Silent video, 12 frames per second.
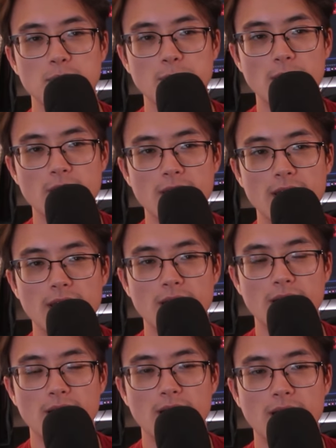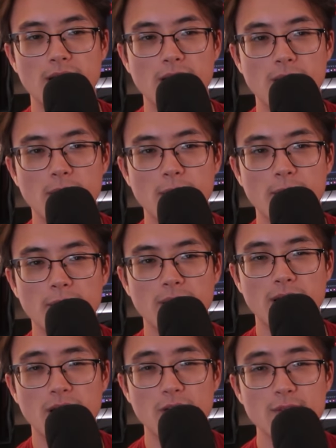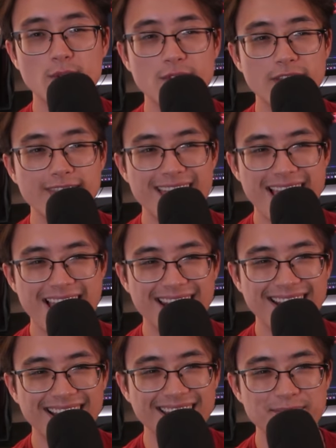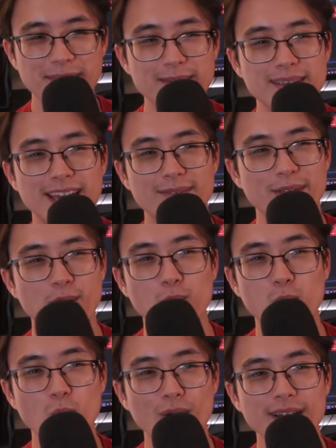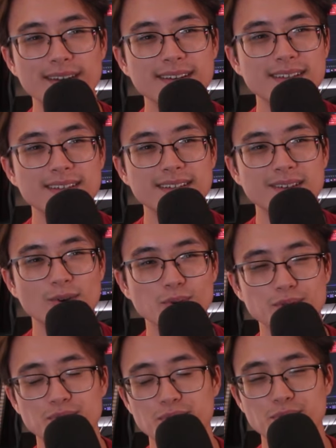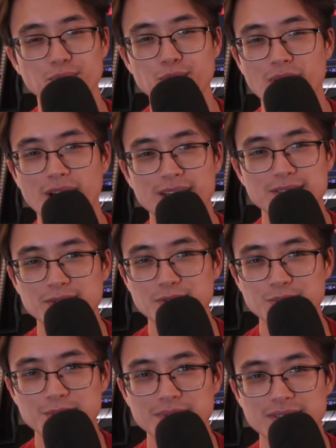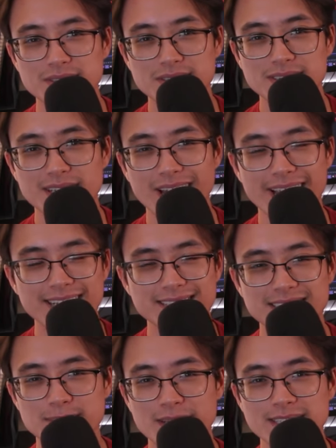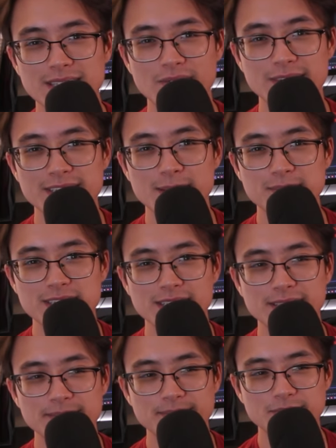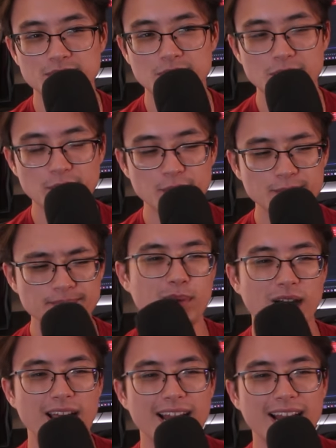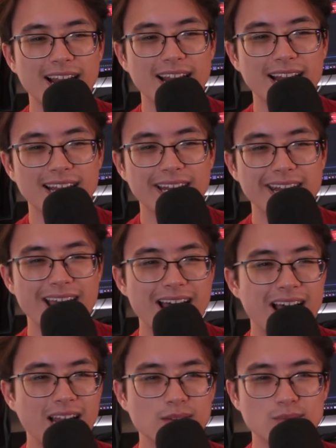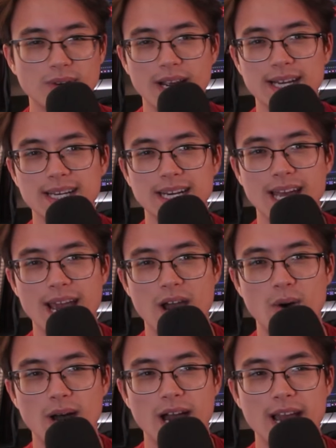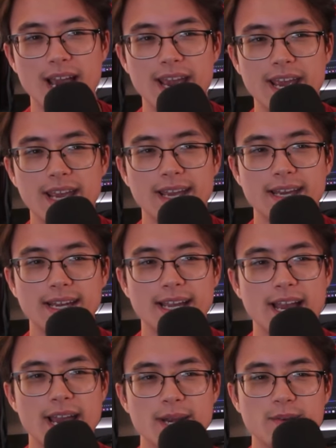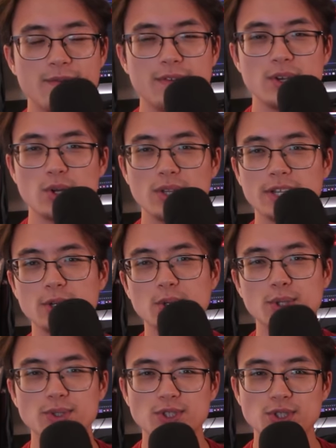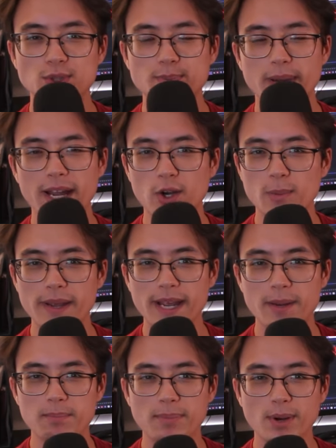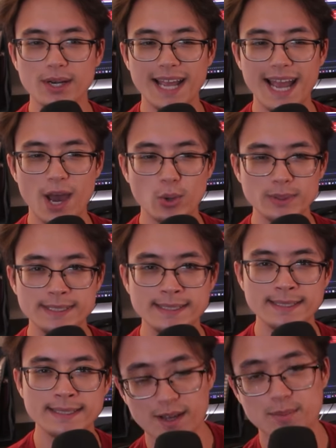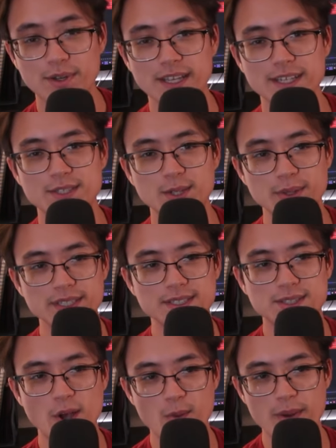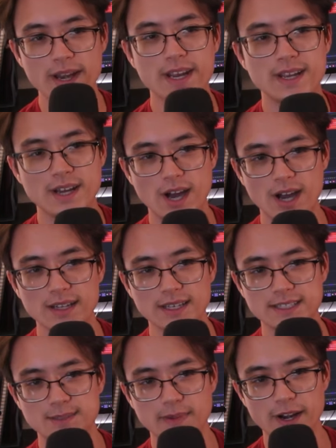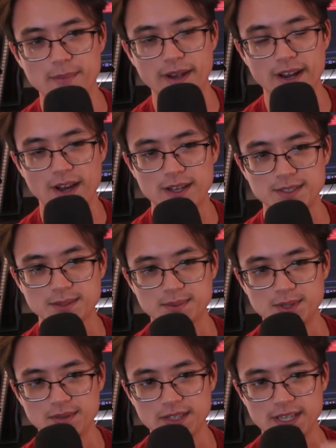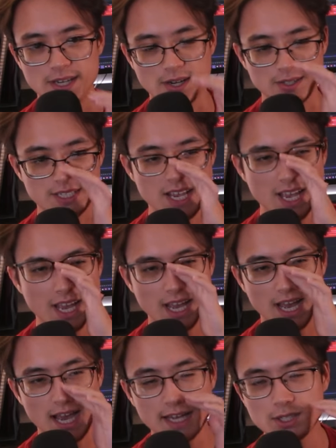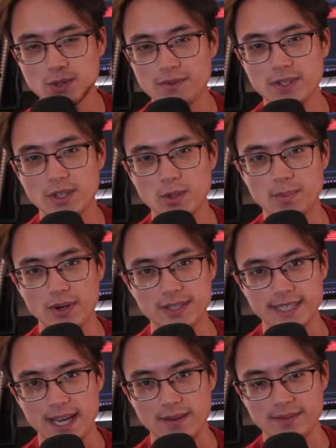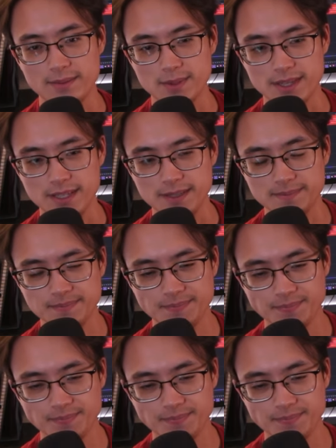But other than that, I maybe have like 1 or 2 costumes I could see myself attempting to do, but not right now. I kind of feel a little Spider-Man burnt out, but like doing so many like Spider-Man costumes over the years, I do feel a little burnt out with it.